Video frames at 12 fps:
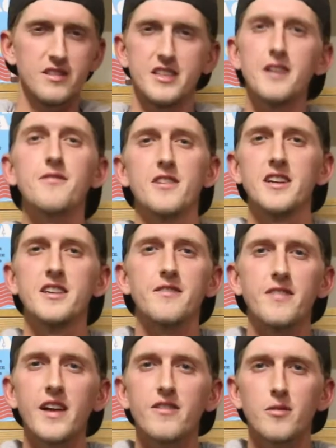different in the
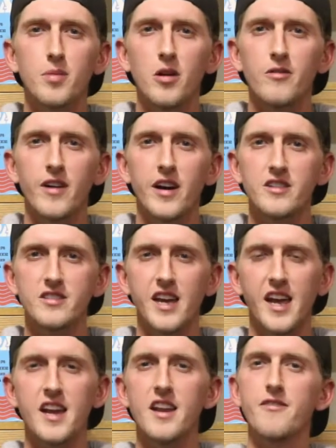flavor profiles.
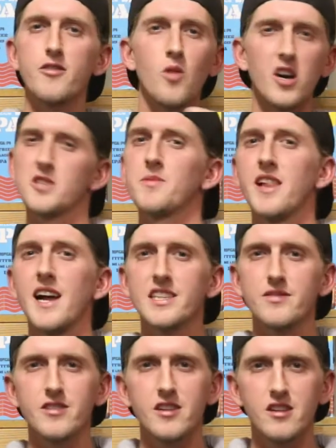And if you watched my
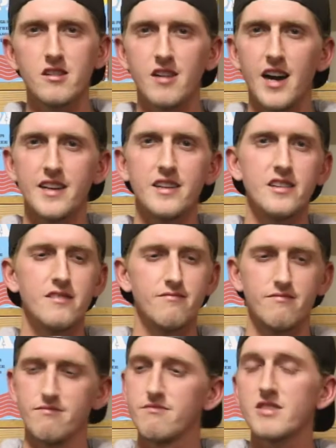last video, I
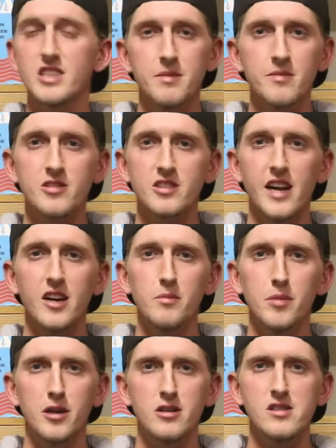did similar
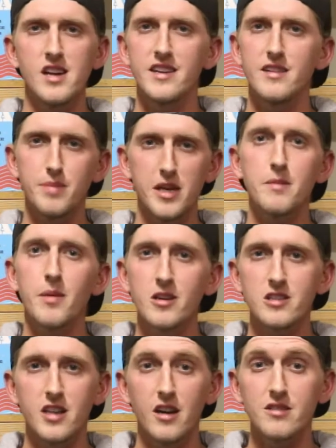styled beers. I did peanut
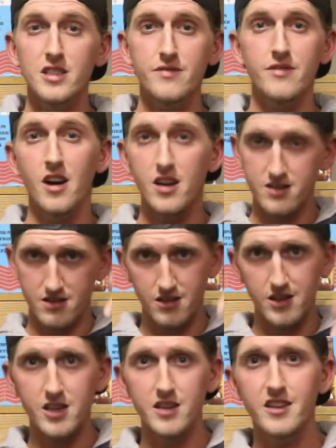butter stouts. If not,
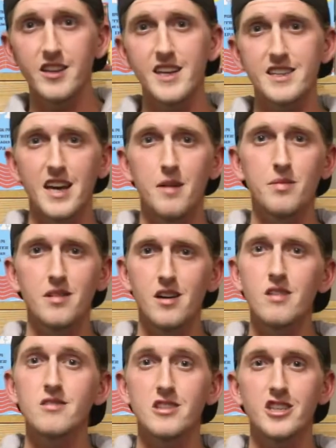click on the link down
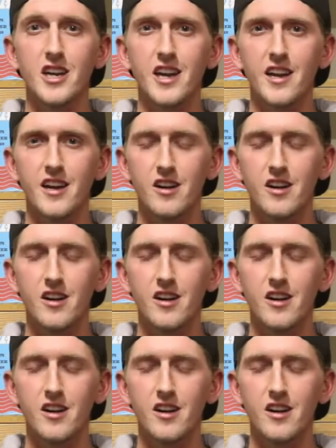below to check it